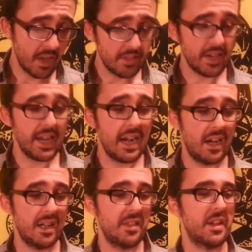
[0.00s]

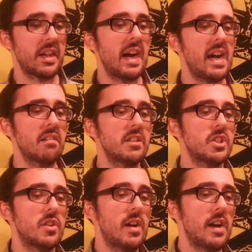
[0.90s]
The Congress
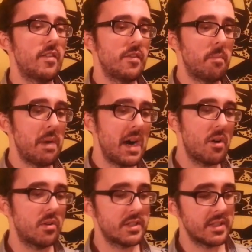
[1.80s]
shall have the
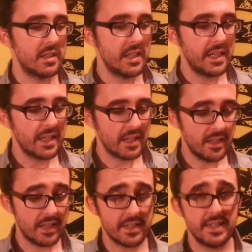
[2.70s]
power to lay and
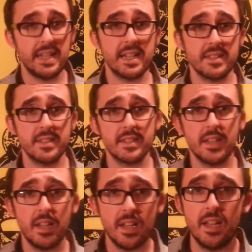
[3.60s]
collect
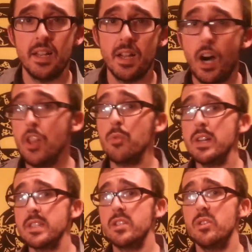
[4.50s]
taxes,
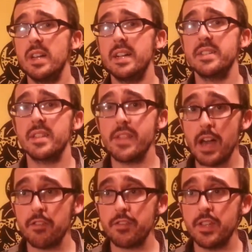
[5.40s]
otherwise known as
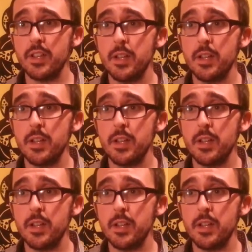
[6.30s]
theft.